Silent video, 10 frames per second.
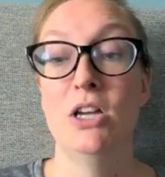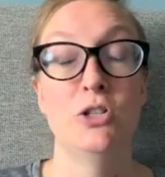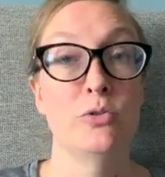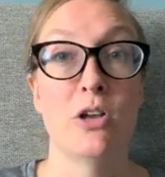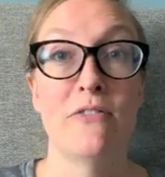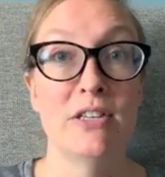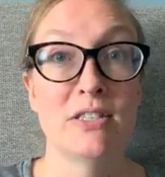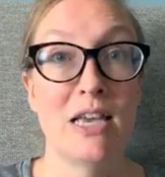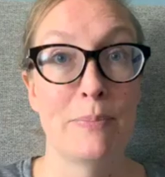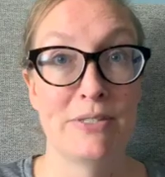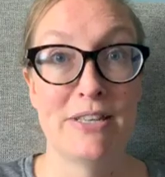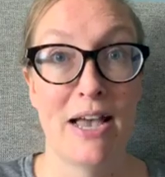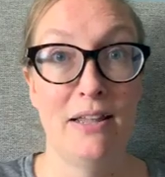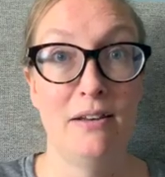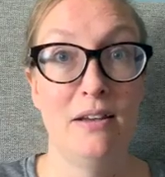She was obviously
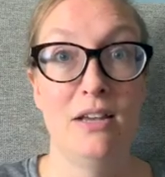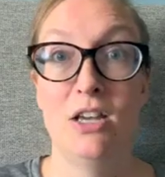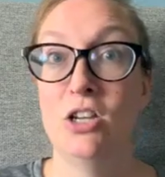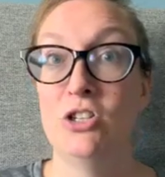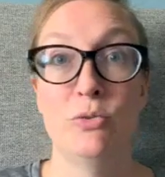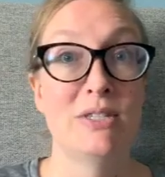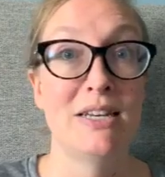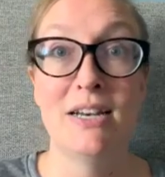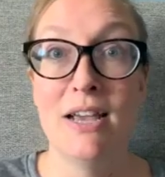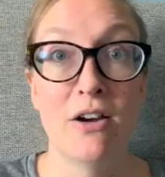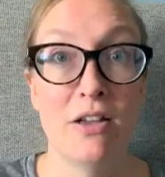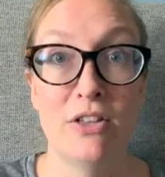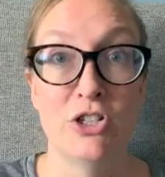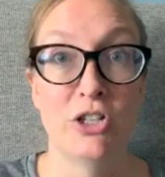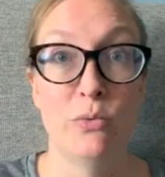upset. She was in an area
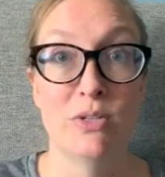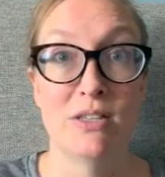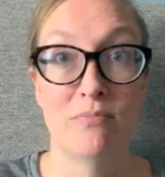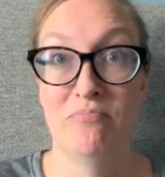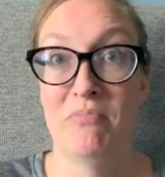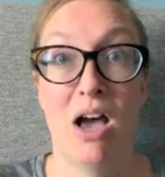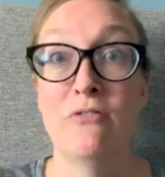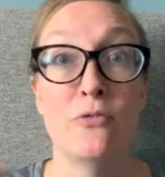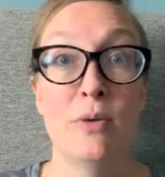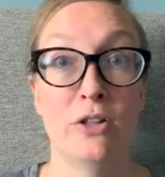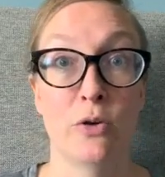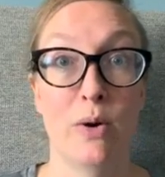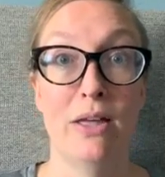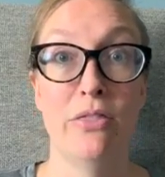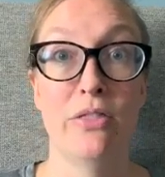that she was unfamiliar
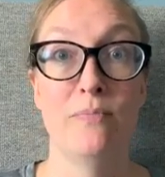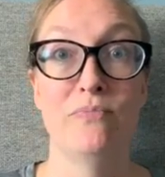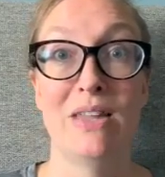with.